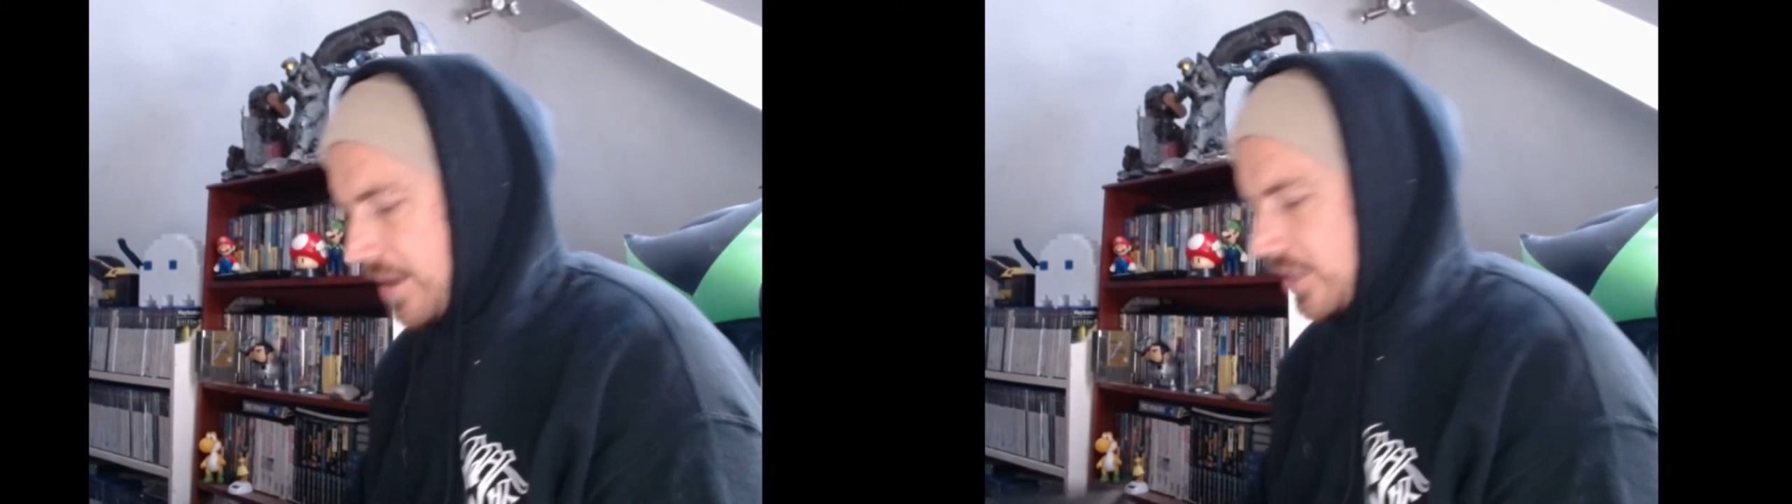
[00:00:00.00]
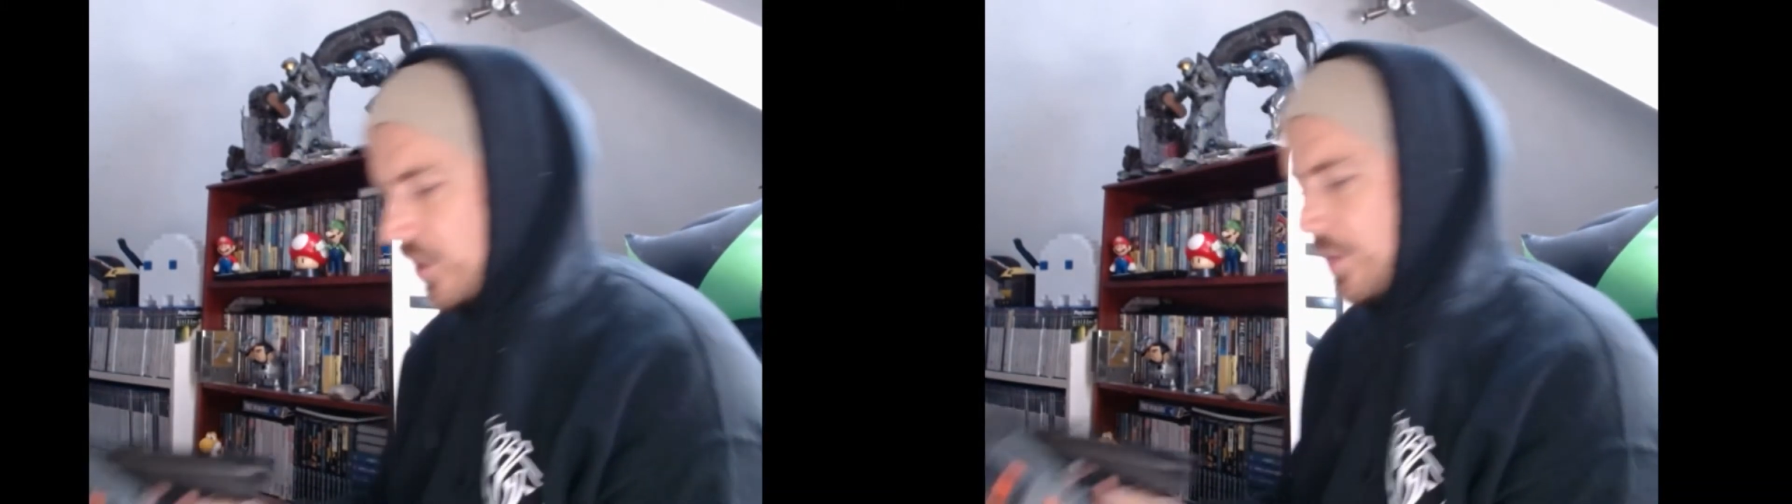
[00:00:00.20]

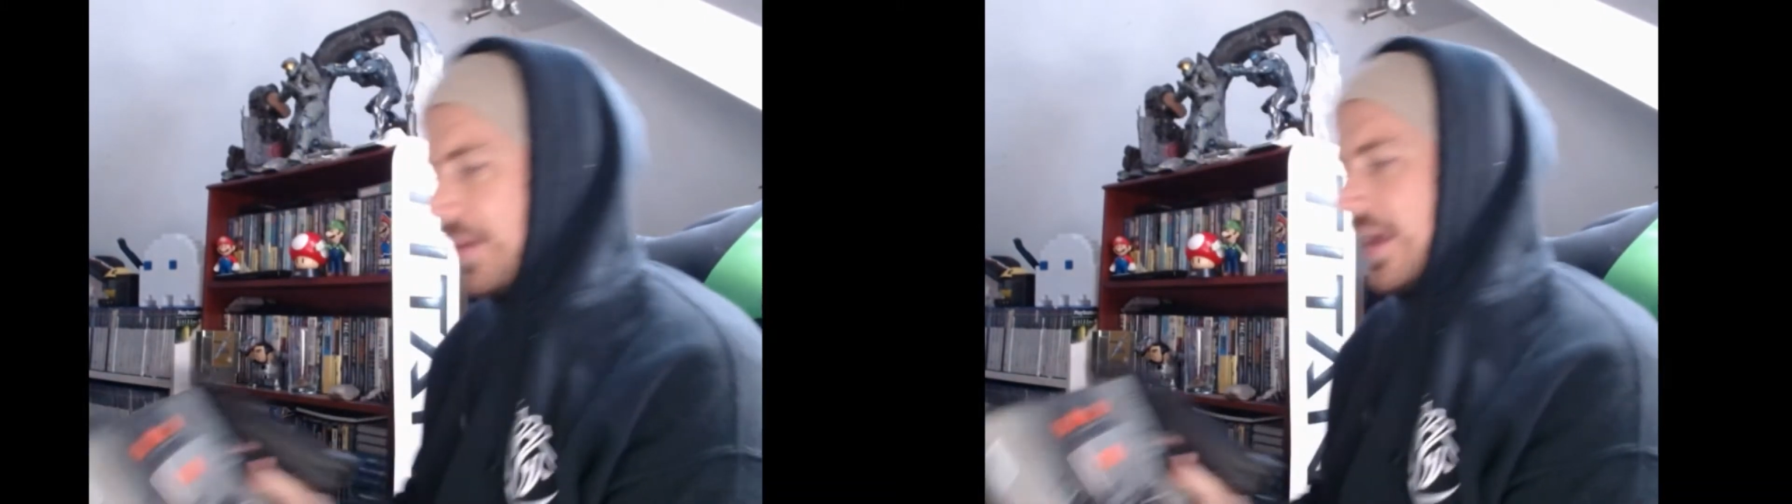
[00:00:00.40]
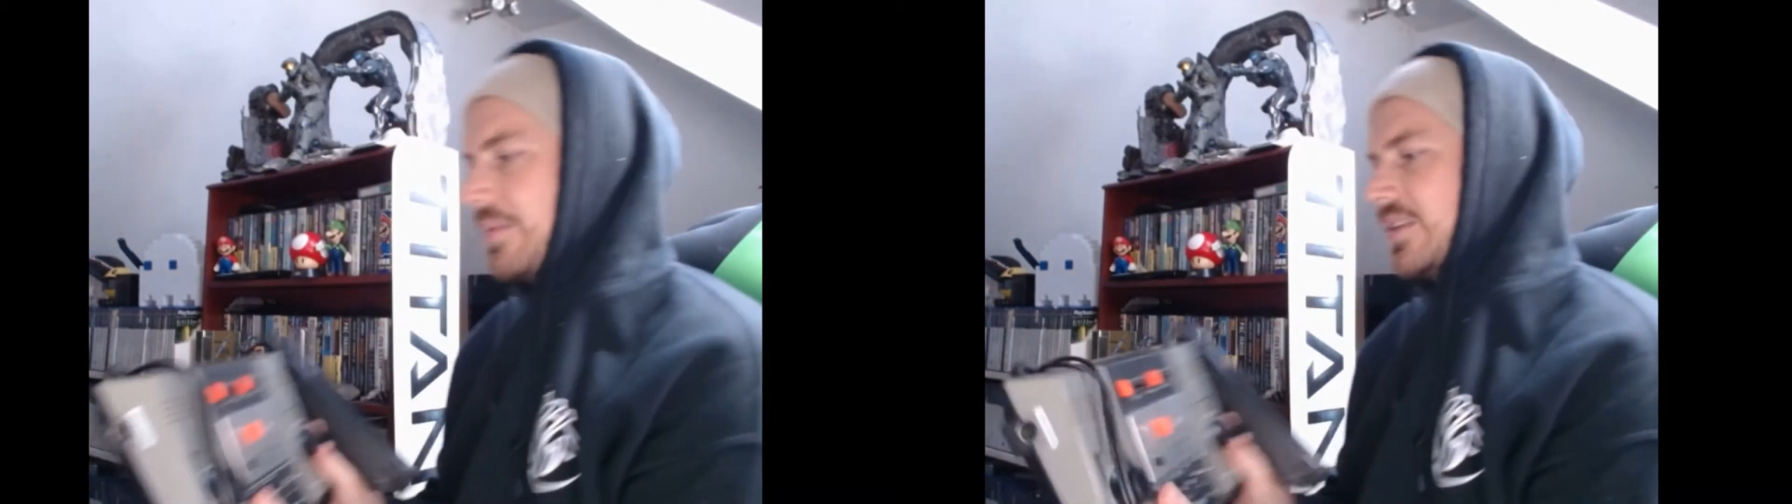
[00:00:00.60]
back
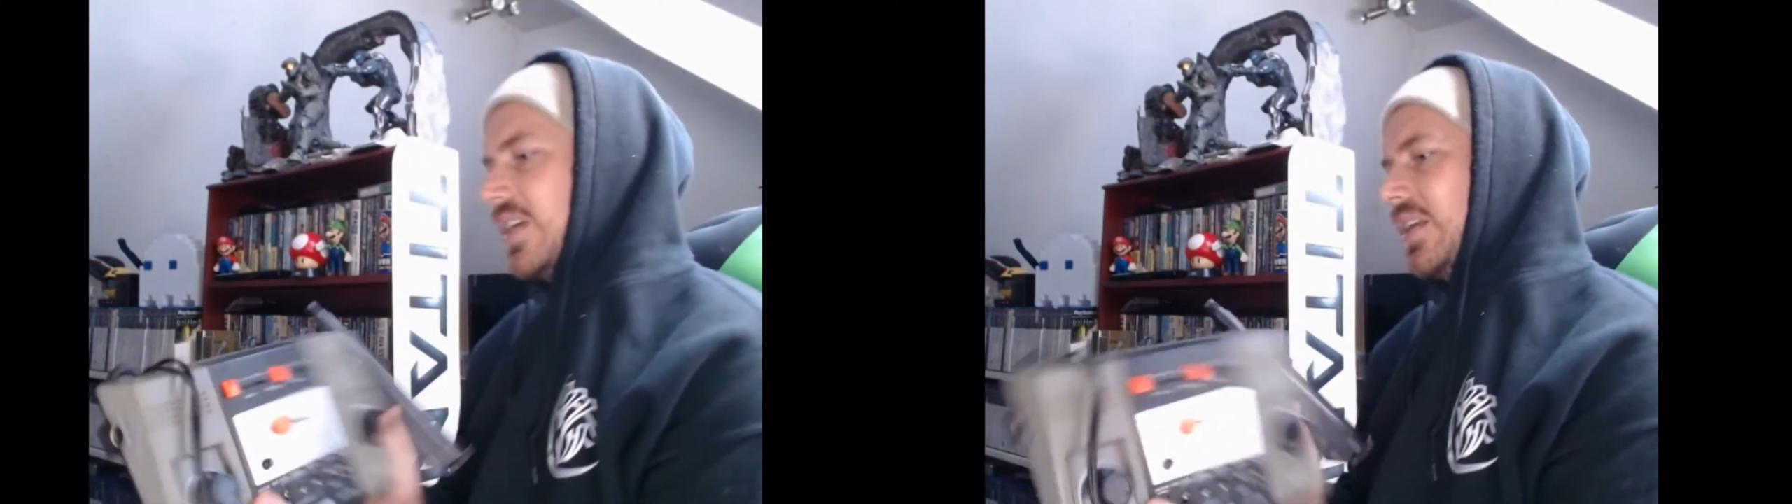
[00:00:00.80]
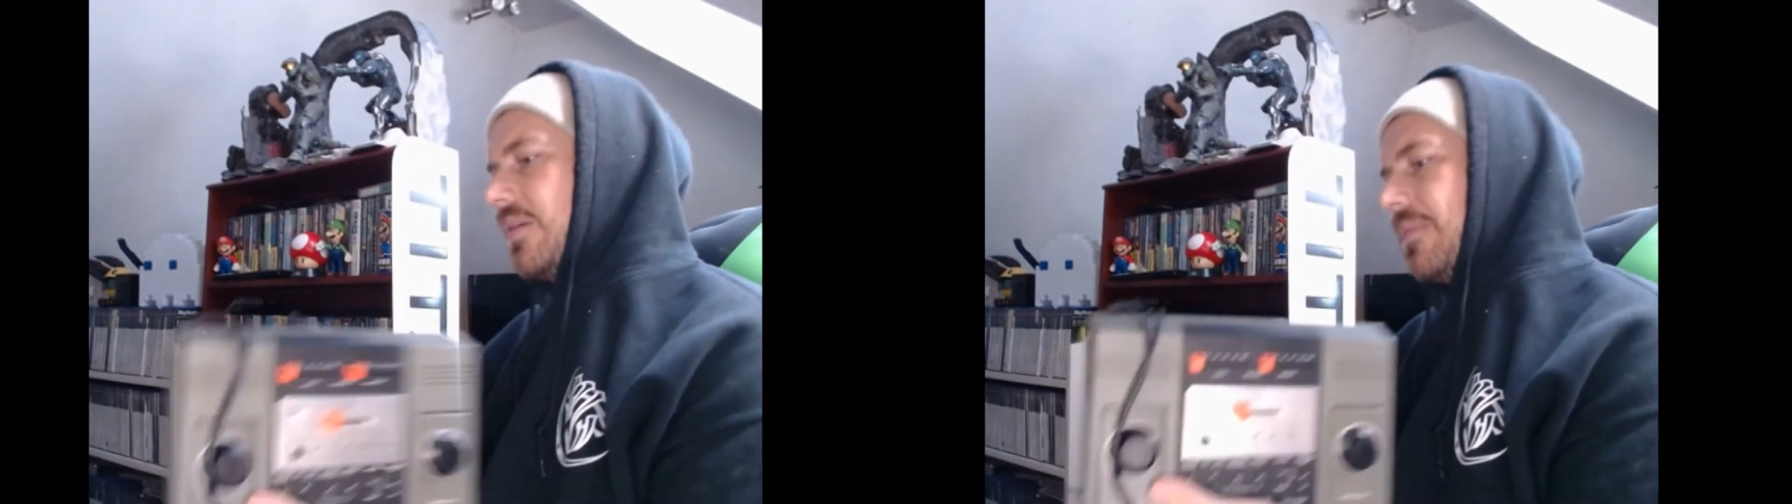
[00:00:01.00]

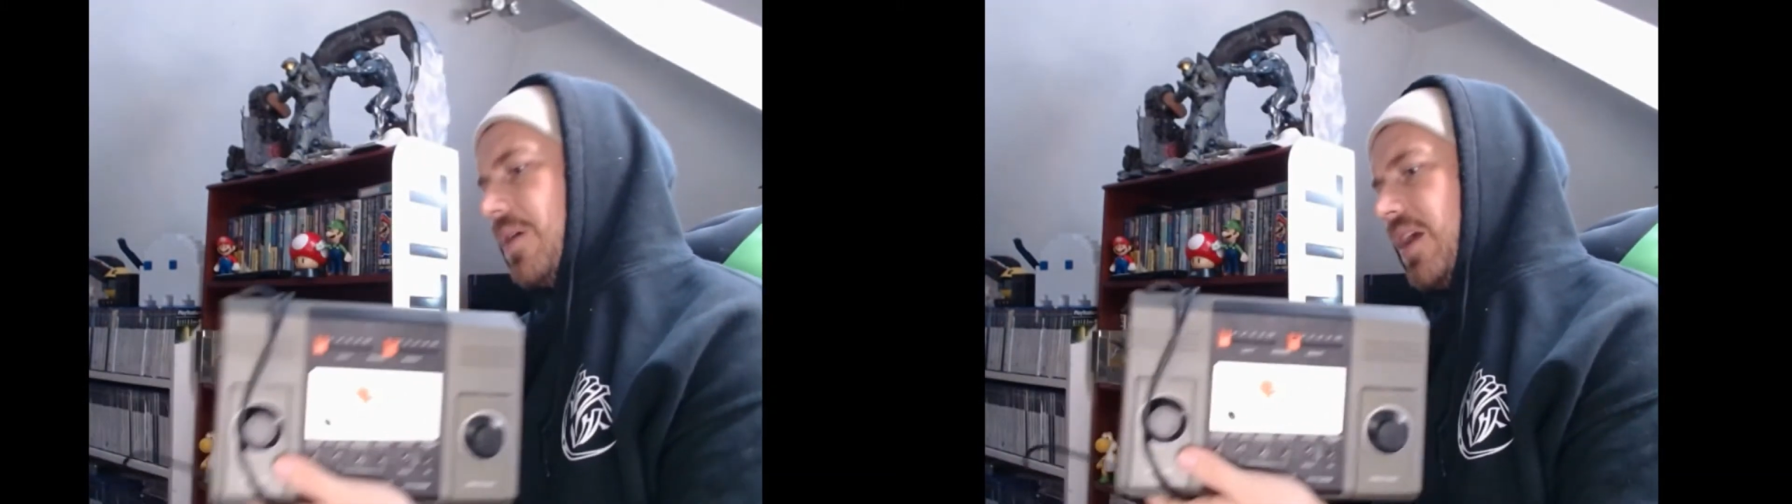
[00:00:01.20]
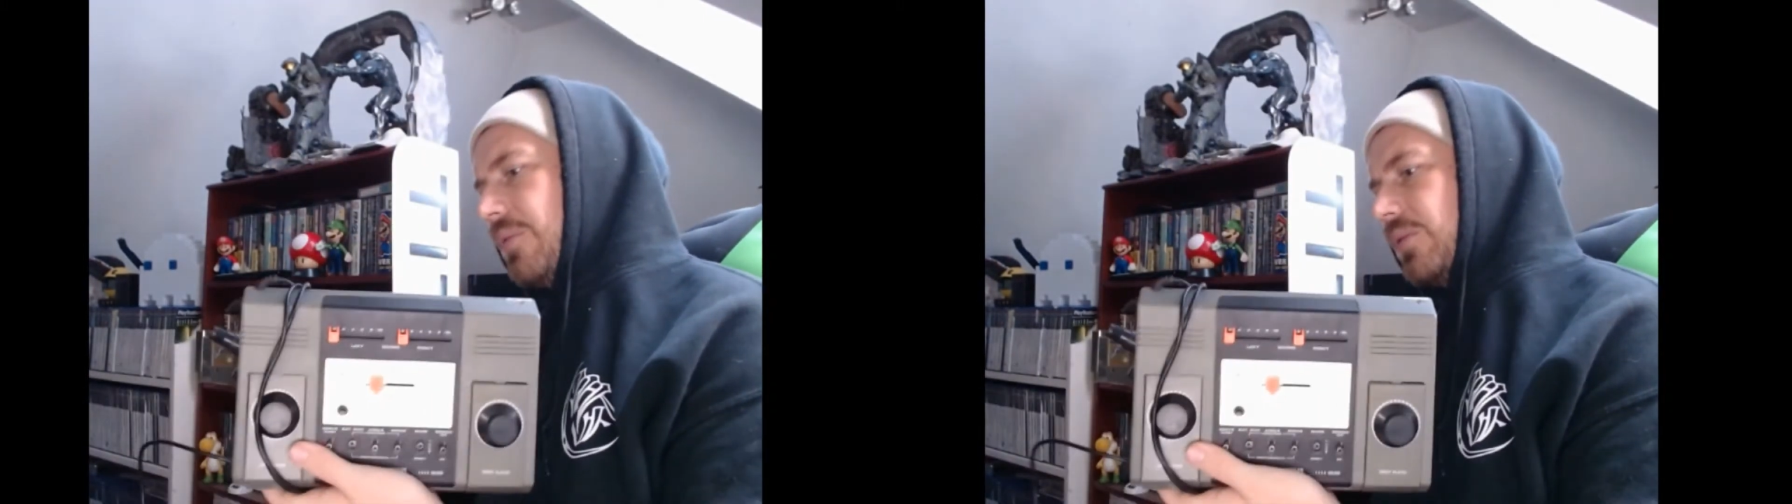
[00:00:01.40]
missing, but
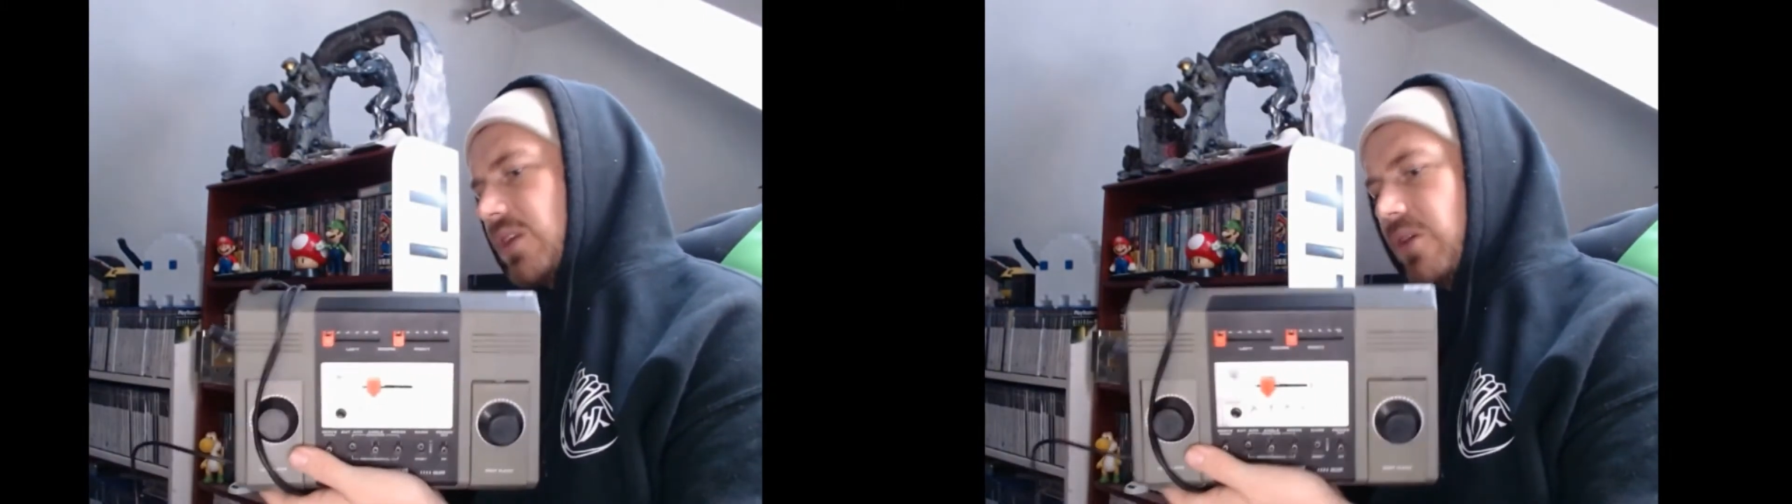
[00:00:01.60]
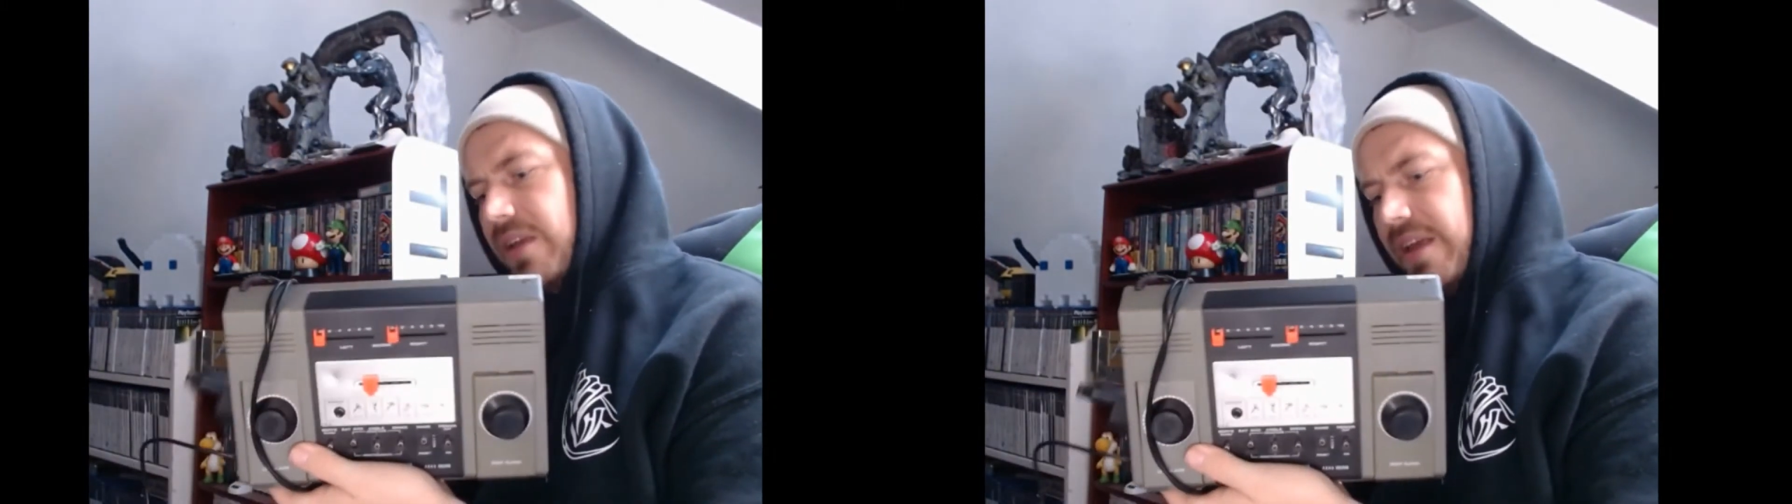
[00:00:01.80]
it was only,